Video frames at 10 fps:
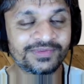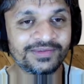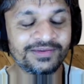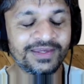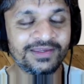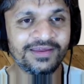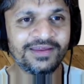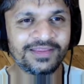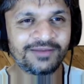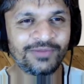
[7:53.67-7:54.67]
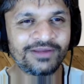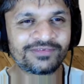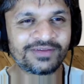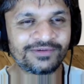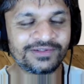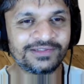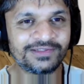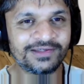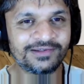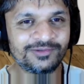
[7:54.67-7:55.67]
Okay, that may have sounded
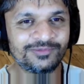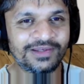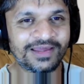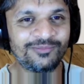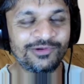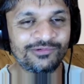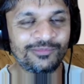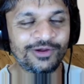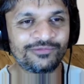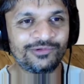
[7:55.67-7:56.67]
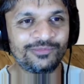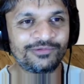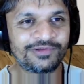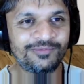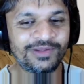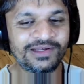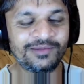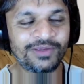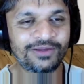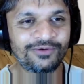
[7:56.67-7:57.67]
like a bit of a mouthful, but fundamentally,
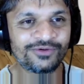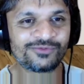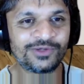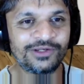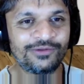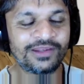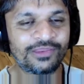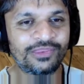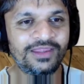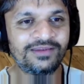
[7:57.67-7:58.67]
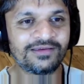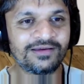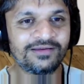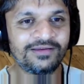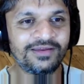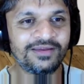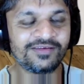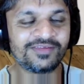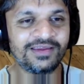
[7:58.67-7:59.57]
because we know that theta is the